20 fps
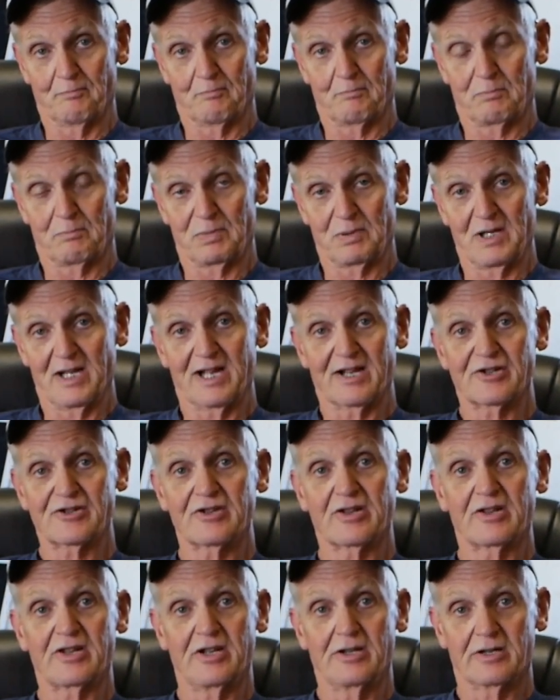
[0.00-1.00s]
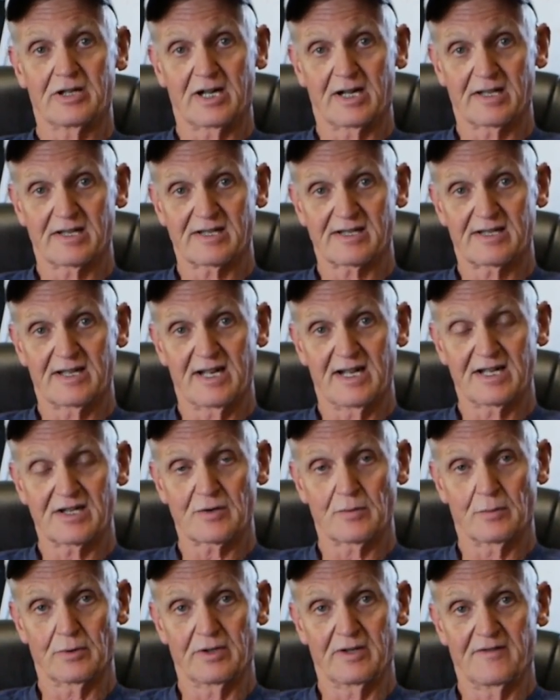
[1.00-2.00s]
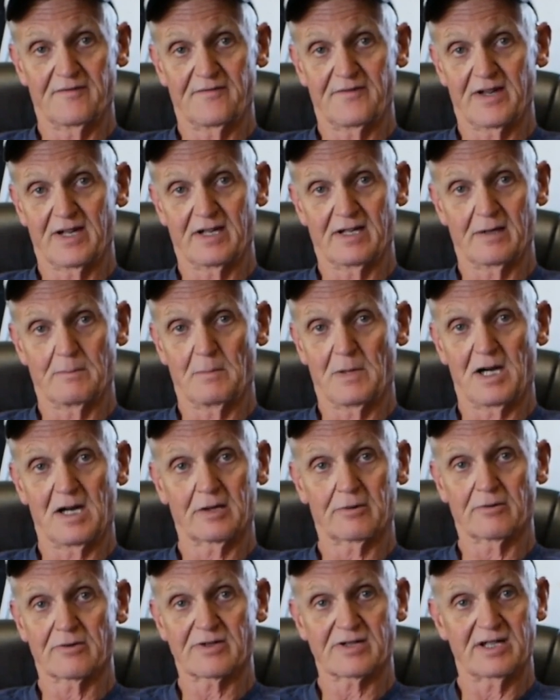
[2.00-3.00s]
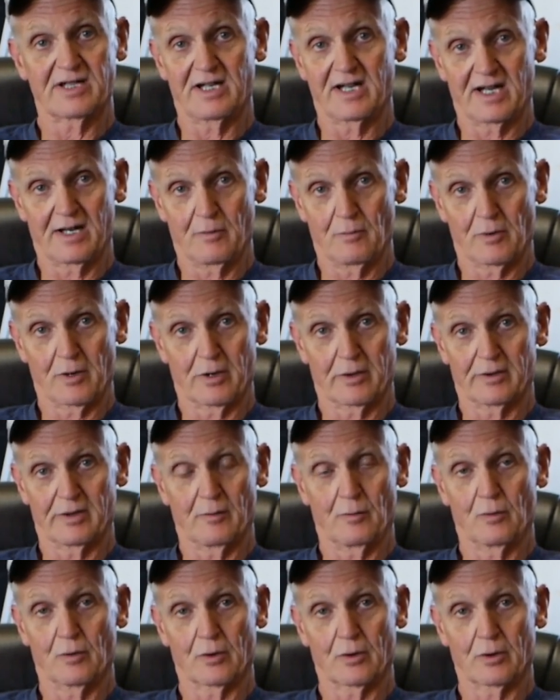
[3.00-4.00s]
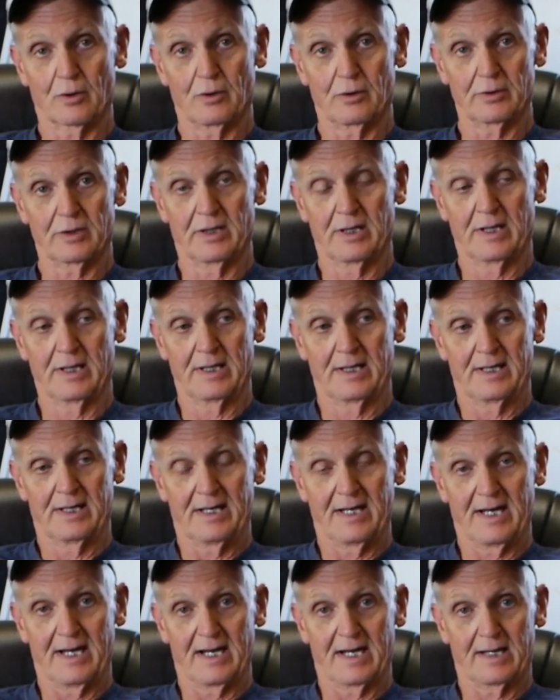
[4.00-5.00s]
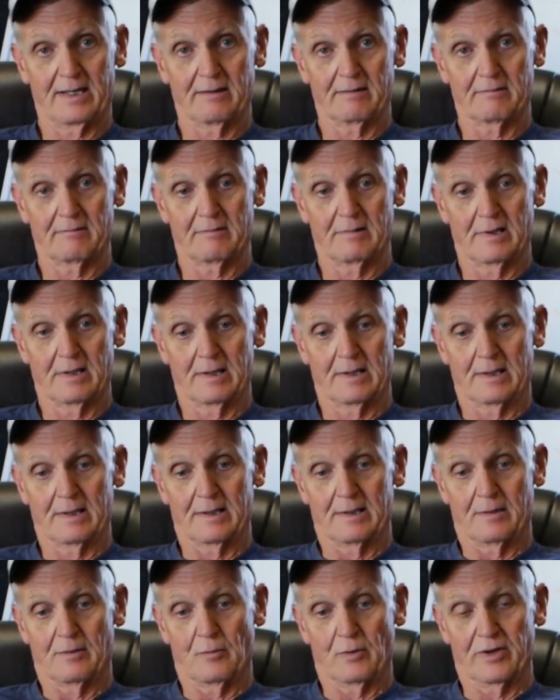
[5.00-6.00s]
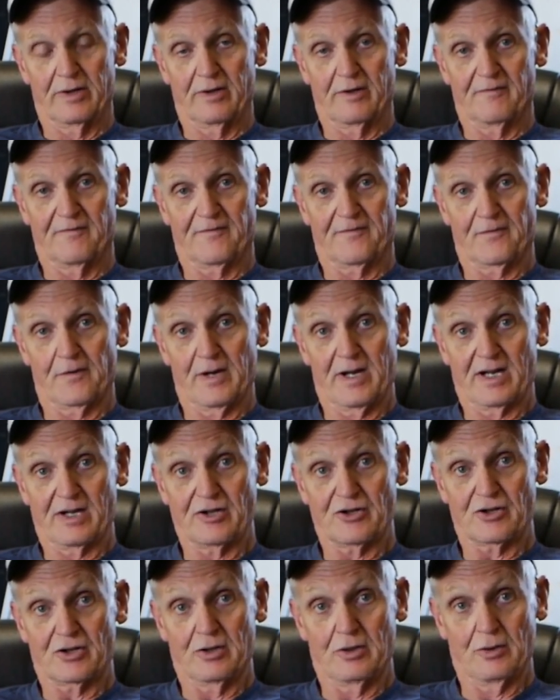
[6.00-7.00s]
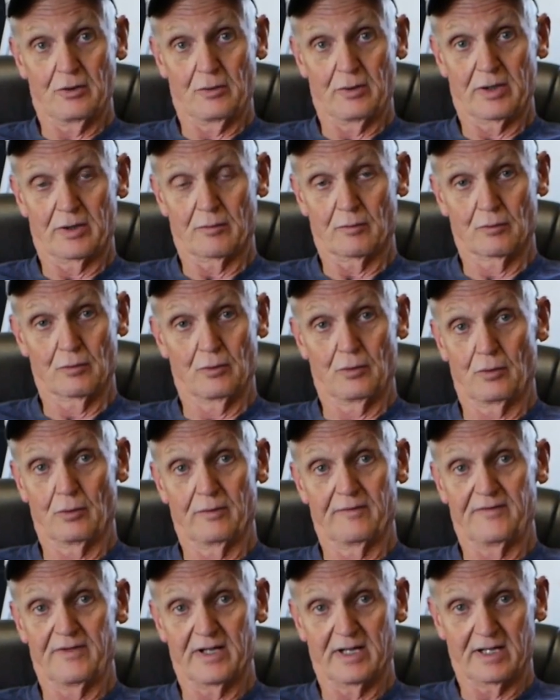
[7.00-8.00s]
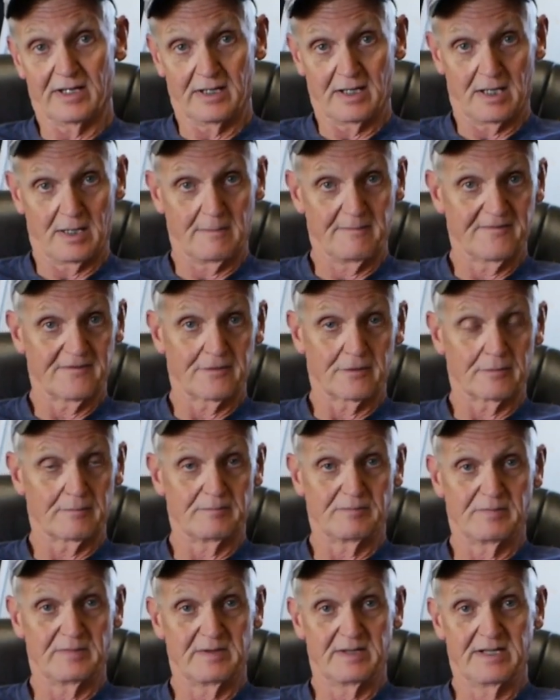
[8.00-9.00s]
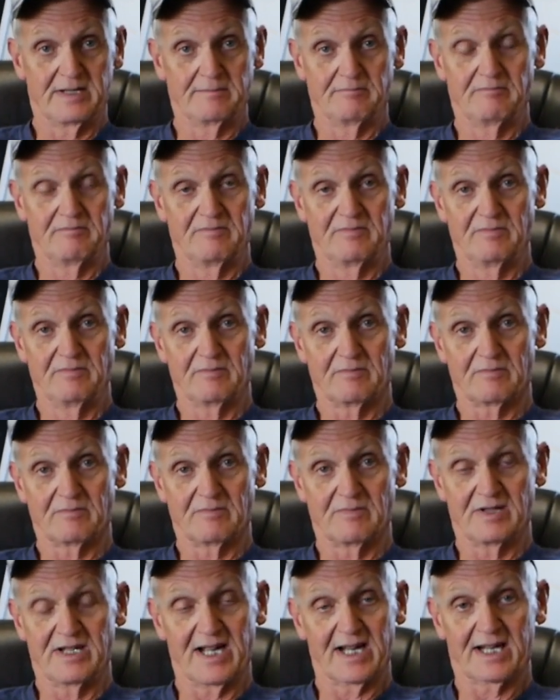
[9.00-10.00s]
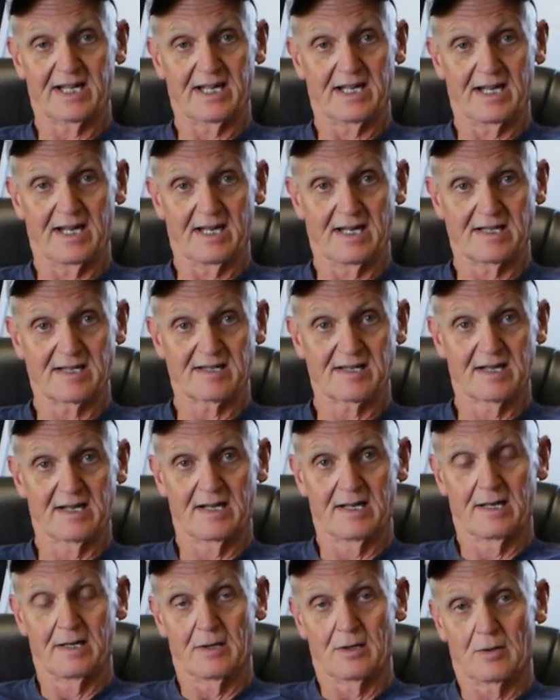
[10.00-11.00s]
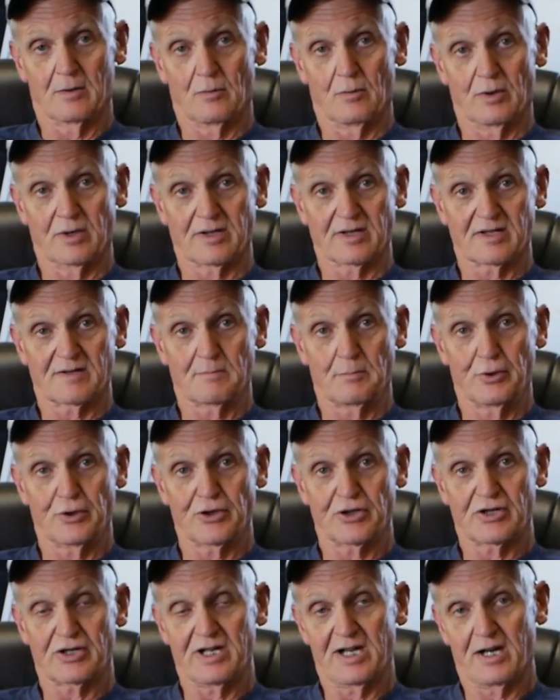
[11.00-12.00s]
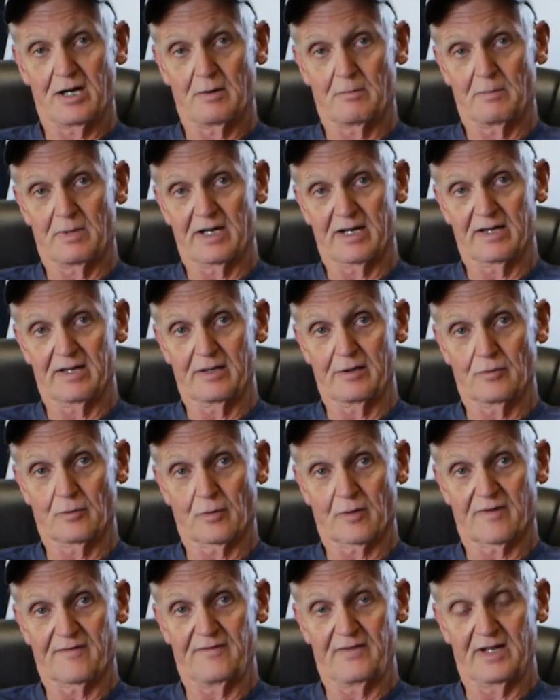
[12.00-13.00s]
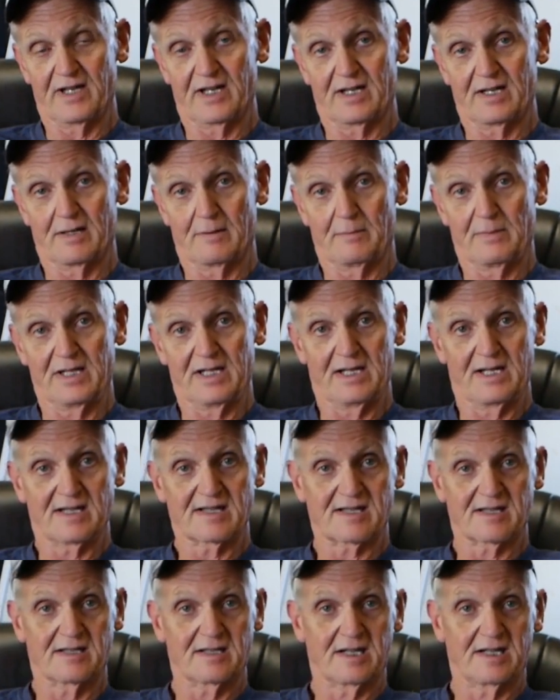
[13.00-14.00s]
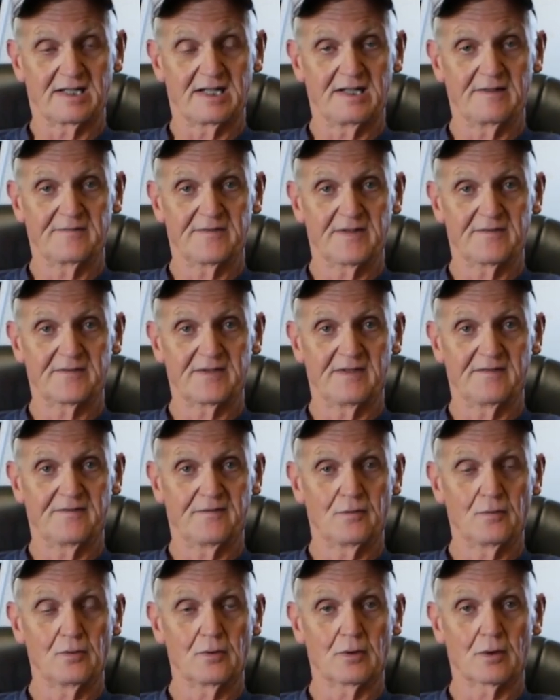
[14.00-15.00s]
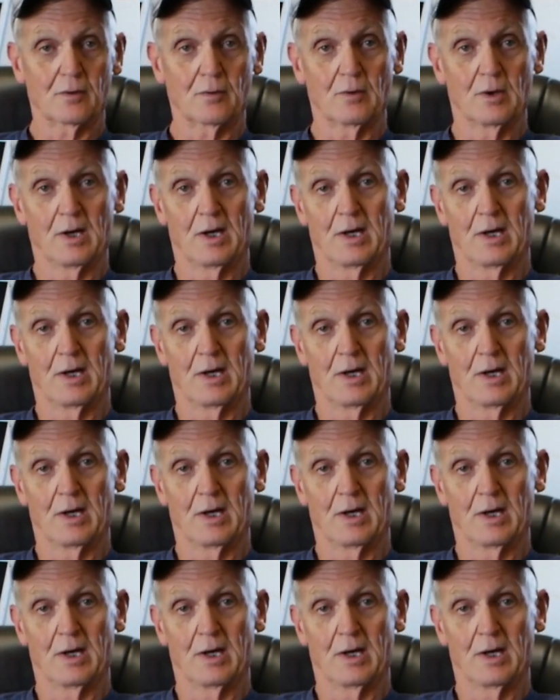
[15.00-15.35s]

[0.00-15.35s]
pledged that the United States would defend democracy anywhere in the world. And when the French, who had ruled Vietnam for decades, was pushed out by the North Vietnamese in 1954,